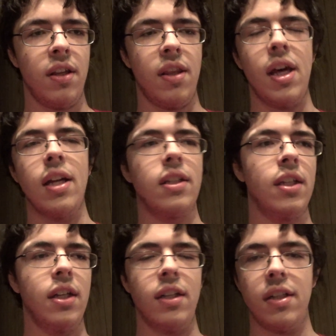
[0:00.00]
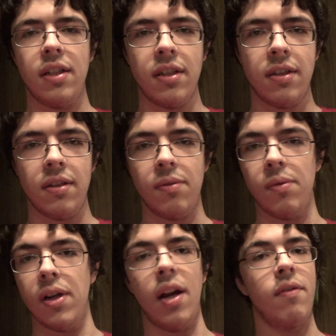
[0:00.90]
that's it,
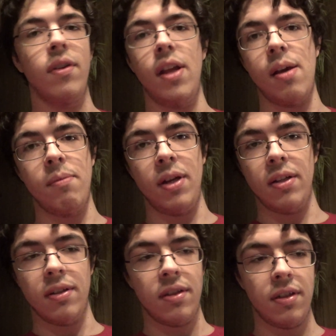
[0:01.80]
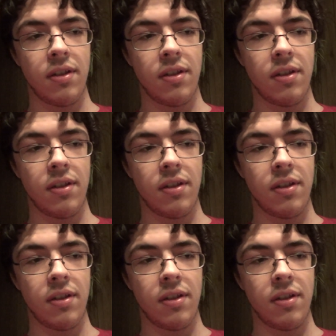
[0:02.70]
whatever that means.